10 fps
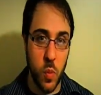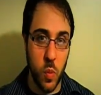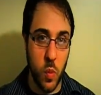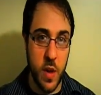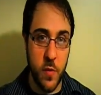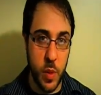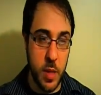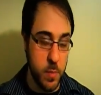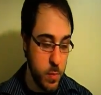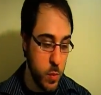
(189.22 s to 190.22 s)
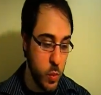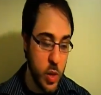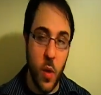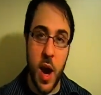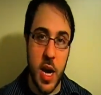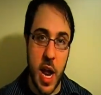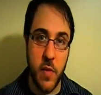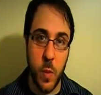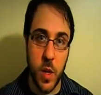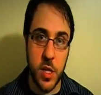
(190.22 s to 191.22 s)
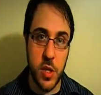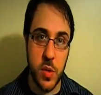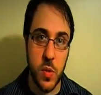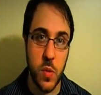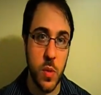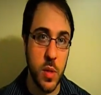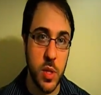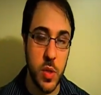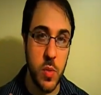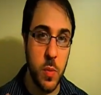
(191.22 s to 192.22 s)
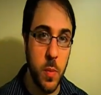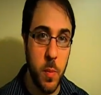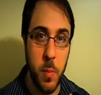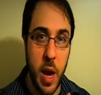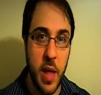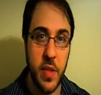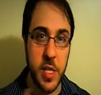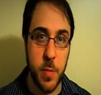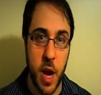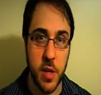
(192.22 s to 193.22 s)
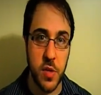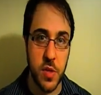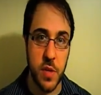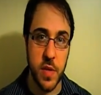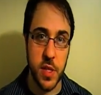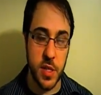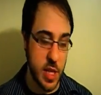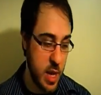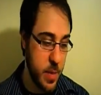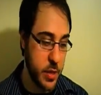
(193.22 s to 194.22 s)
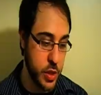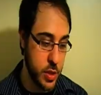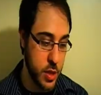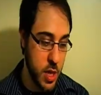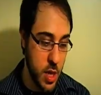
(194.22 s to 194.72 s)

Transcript: What if we required everyone to buy these products or services that I mentioned?